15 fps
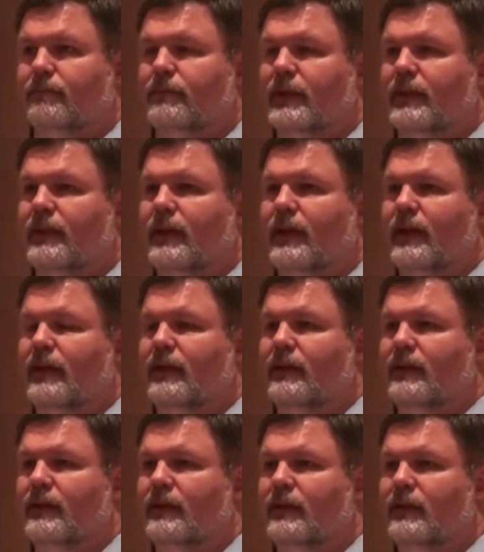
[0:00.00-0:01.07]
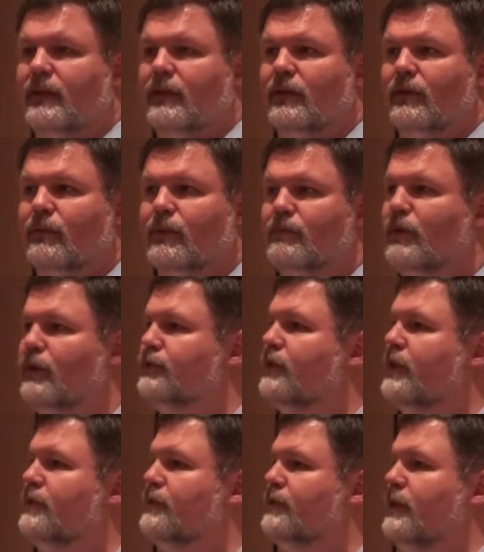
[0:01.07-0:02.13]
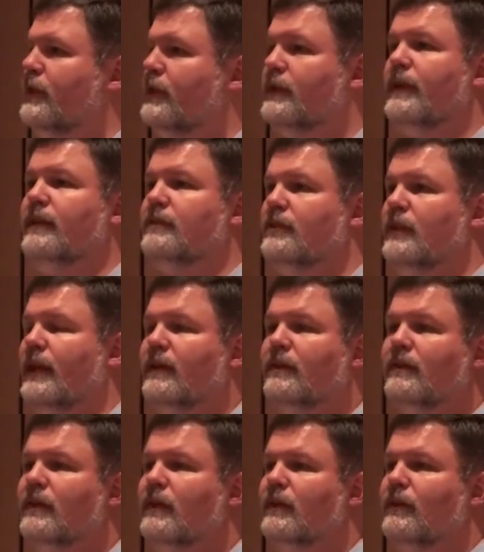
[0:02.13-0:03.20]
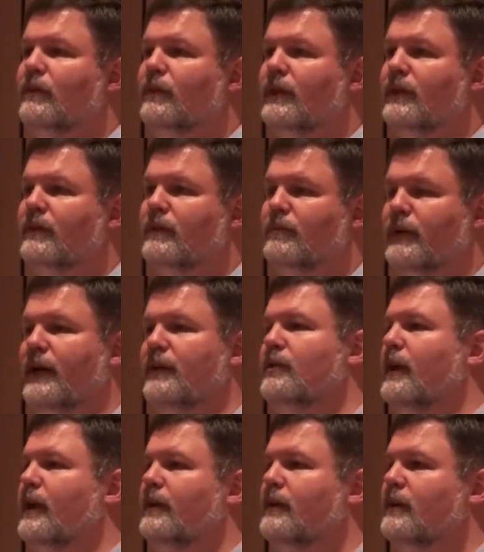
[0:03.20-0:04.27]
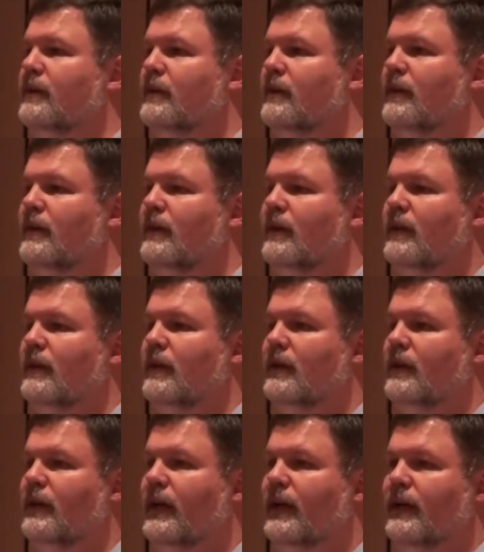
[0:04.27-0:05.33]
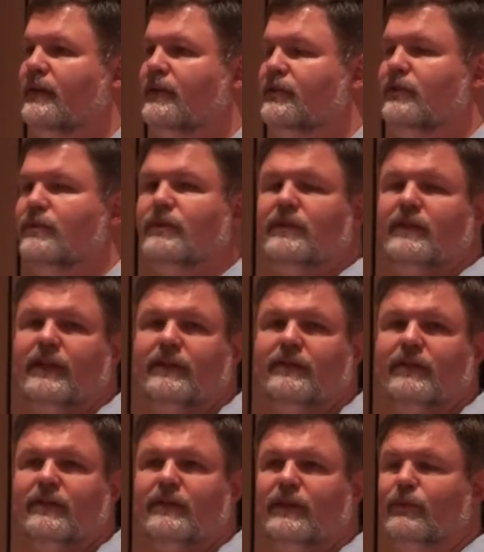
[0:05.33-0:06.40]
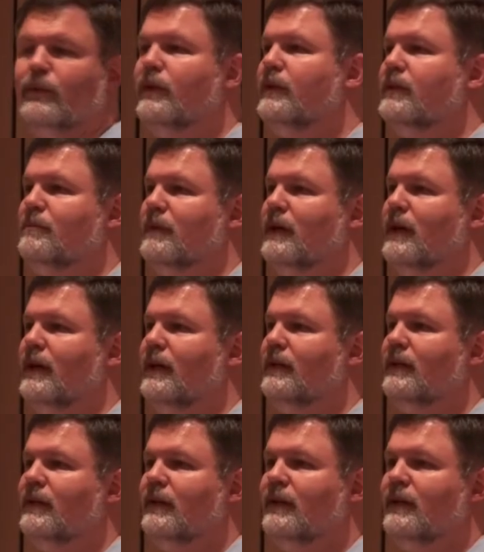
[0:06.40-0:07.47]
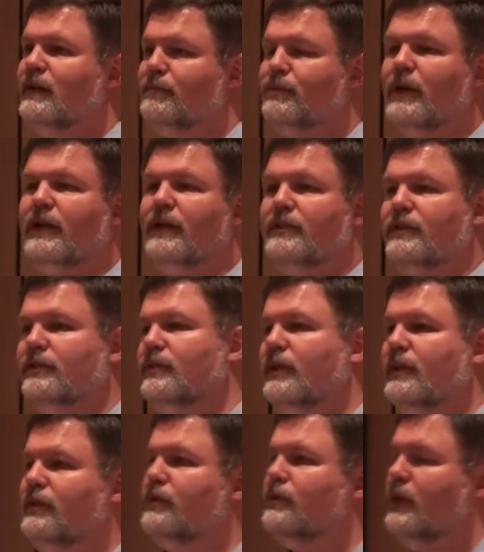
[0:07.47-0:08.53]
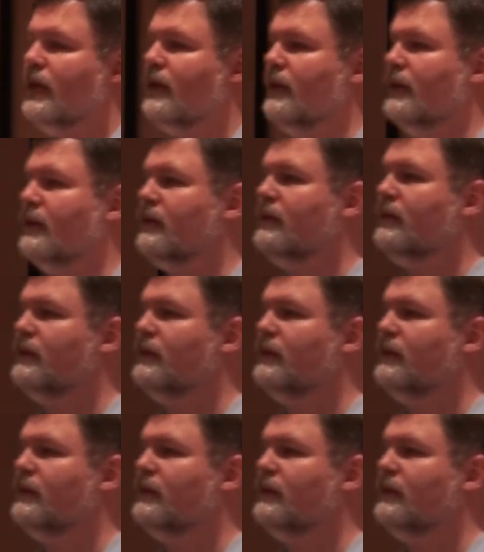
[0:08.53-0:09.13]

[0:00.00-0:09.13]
But they were most interested in Seattle with the brand new editor and the SQL connector. They're willing to buy the product just so they could use the editor